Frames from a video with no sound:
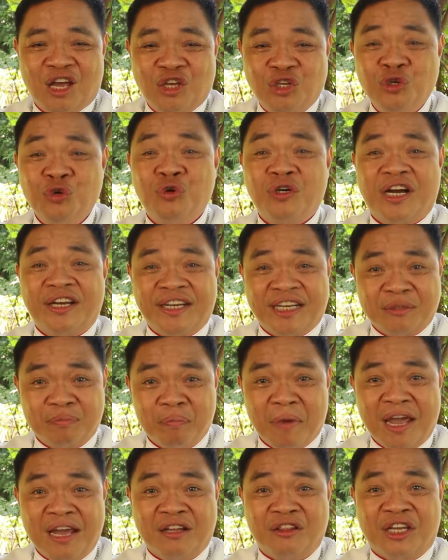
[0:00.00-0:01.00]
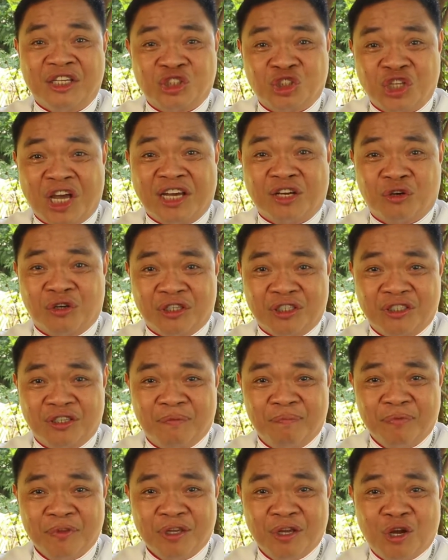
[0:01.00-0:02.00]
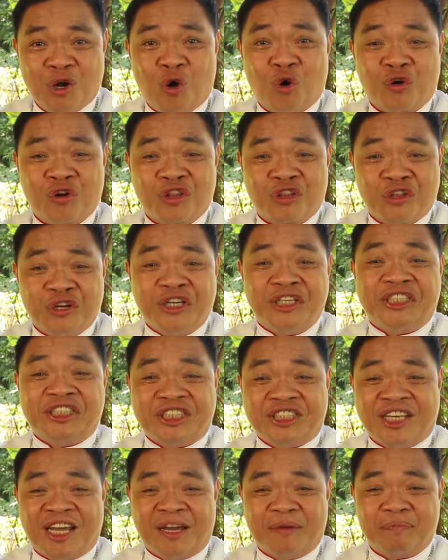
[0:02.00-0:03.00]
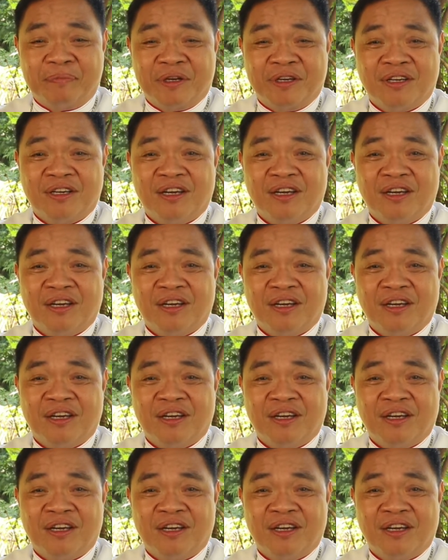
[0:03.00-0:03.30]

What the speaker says: You cannot make the second or third step